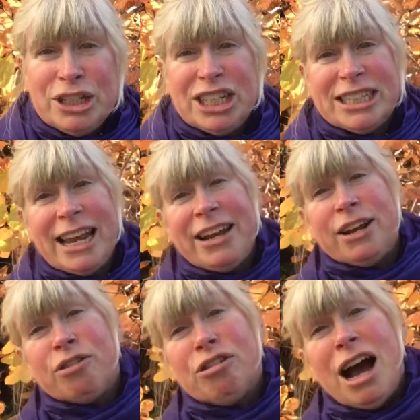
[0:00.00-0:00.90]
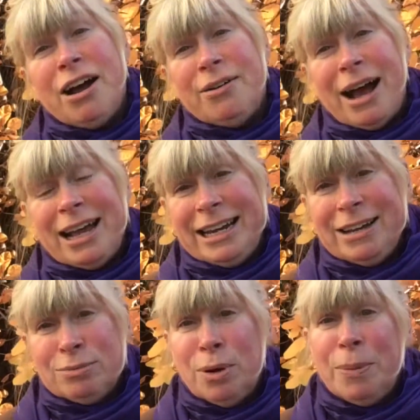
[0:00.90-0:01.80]
just let it grow and it
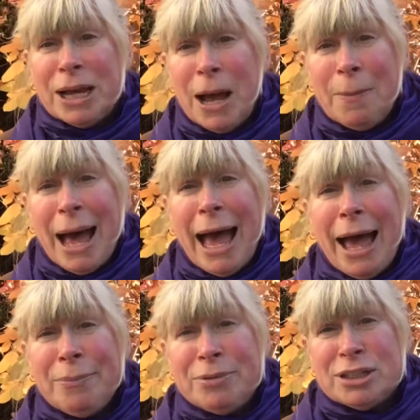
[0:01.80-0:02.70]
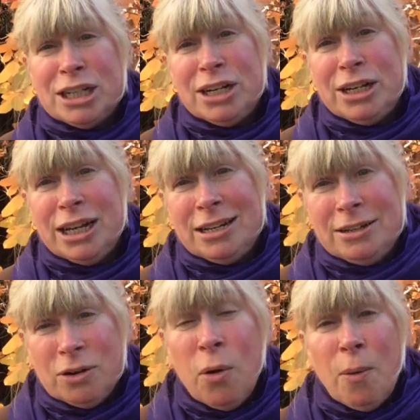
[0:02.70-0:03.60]
will become absolutely
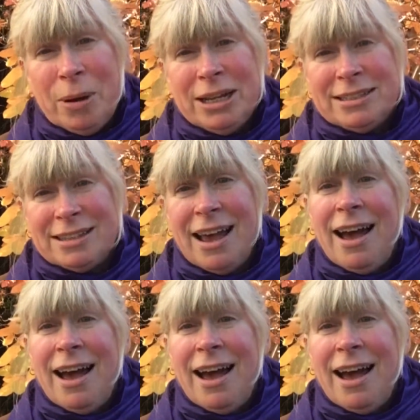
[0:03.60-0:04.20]
enormous